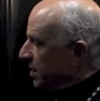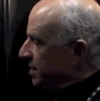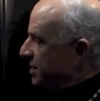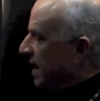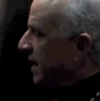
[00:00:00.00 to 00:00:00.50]
The
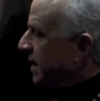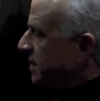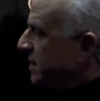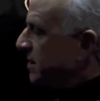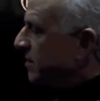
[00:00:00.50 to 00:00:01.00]
design of the
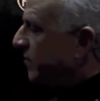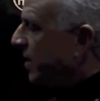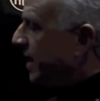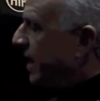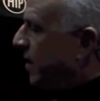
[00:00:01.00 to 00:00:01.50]
system
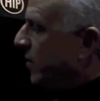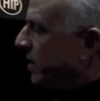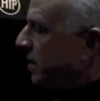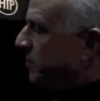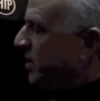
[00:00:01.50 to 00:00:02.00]
right now
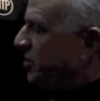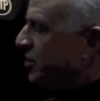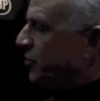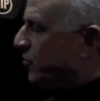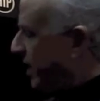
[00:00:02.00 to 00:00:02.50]
in the
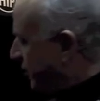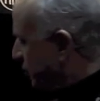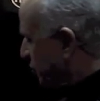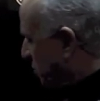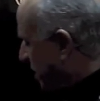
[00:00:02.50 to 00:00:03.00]
BTU
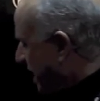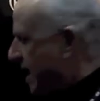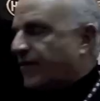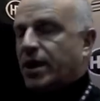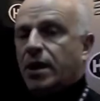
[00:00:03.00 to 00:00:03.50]
ranges, we're going to
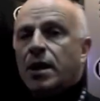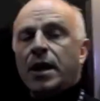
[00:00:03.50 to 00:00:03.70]
have an